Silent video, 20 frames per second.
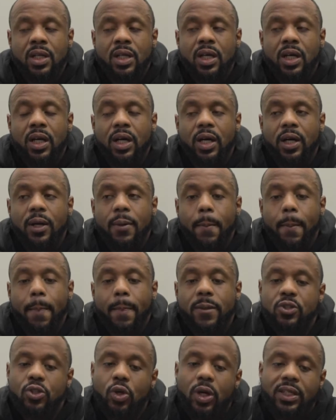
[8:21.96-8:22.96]

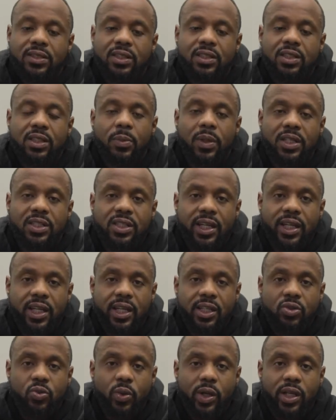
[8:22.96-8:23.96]
So I sent in my
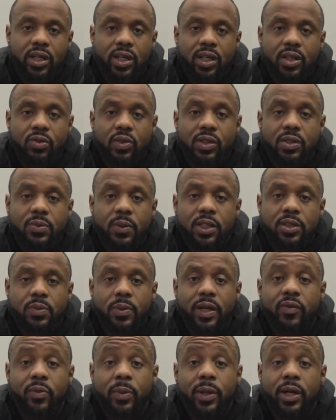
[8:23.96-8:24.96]
check-ins, waiting to get a response
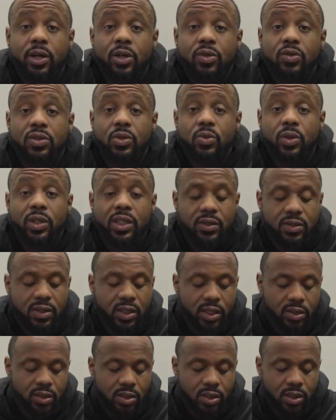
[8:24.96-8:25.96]
back from Ariel and see what he
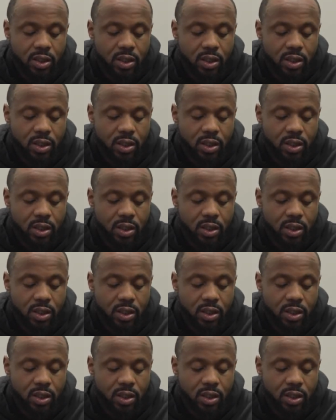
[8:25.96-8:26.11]
says.